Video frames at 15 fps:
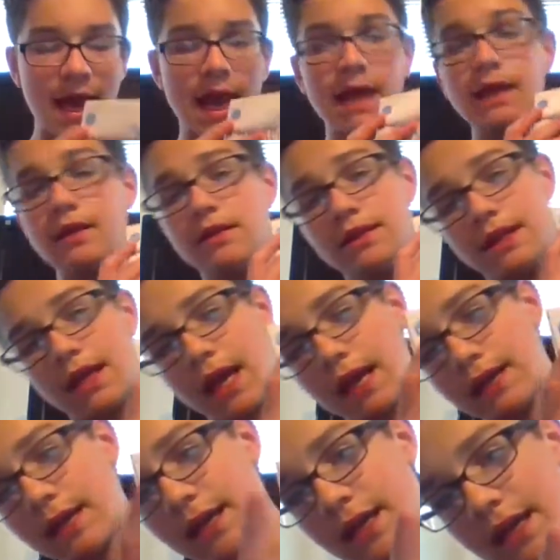and
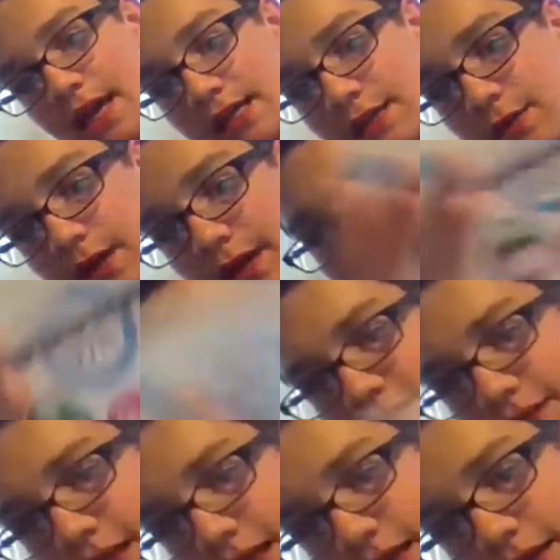guess what? It
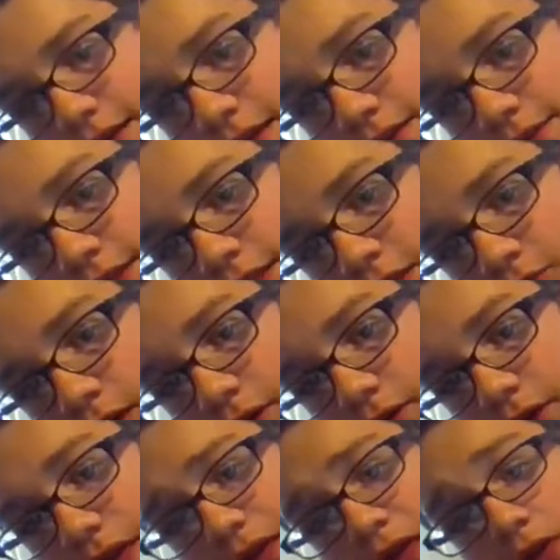has got Nintendo
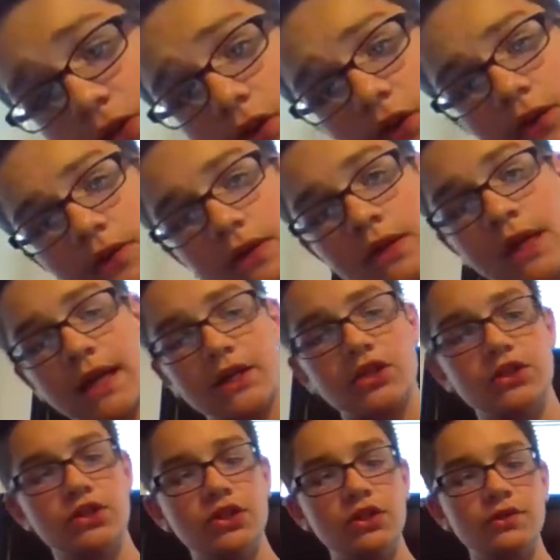Wi-Fi
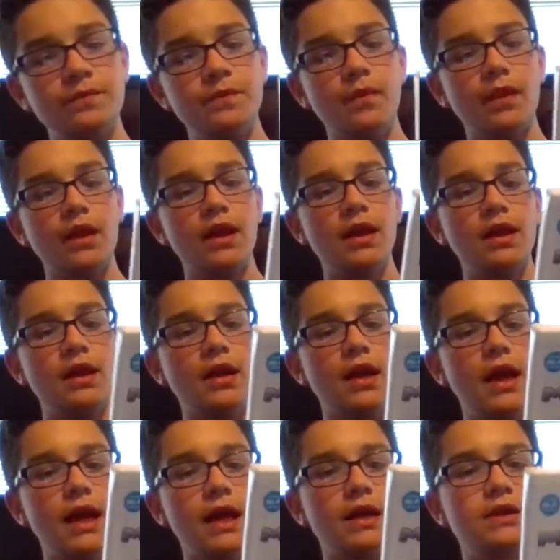connection too,
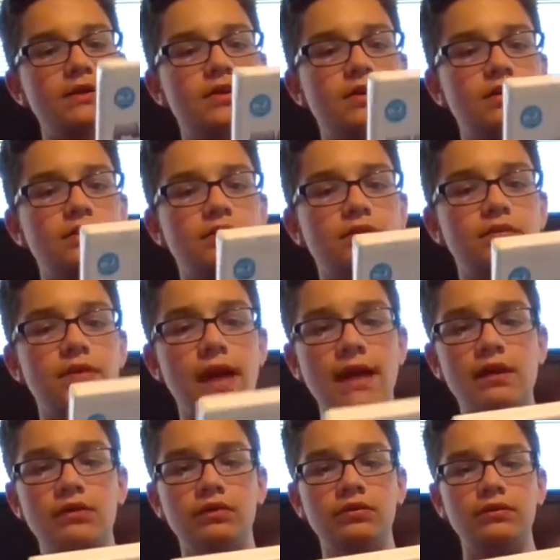and
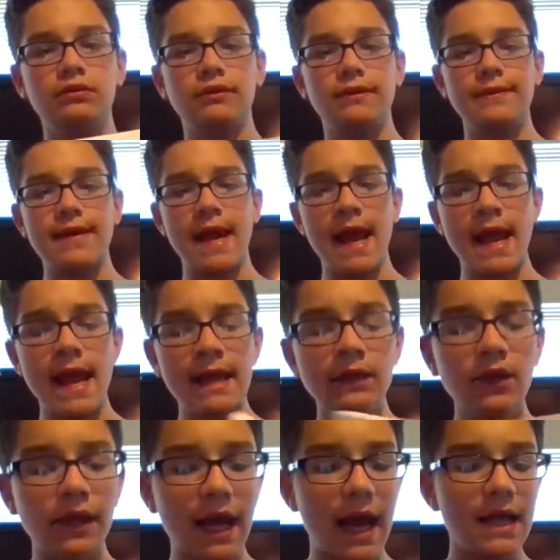
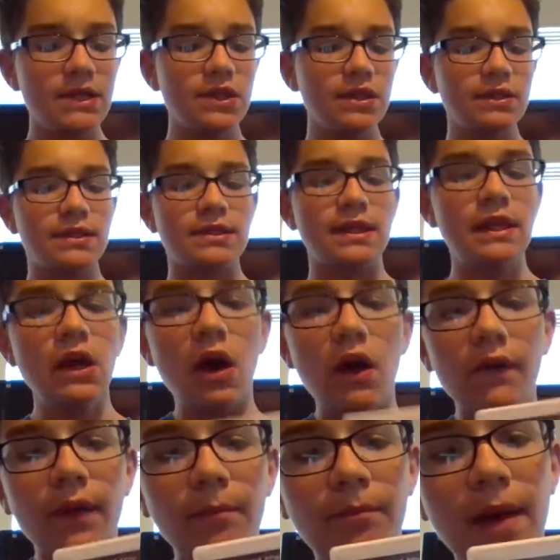like, as you can see
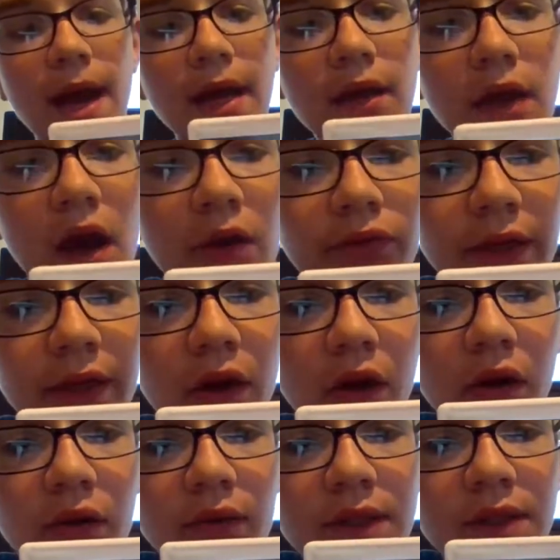on the back of like
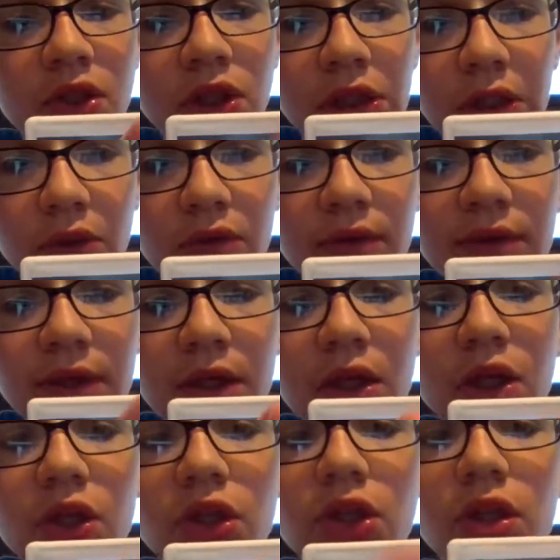all these,
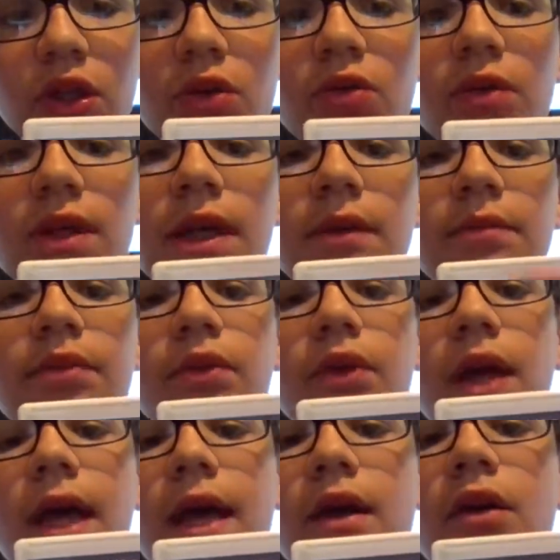you can
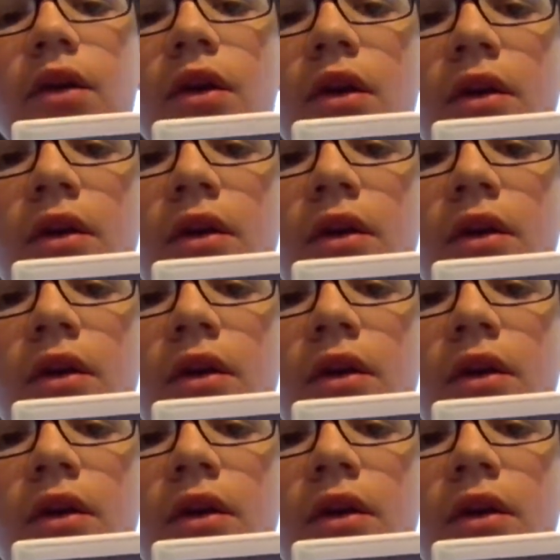play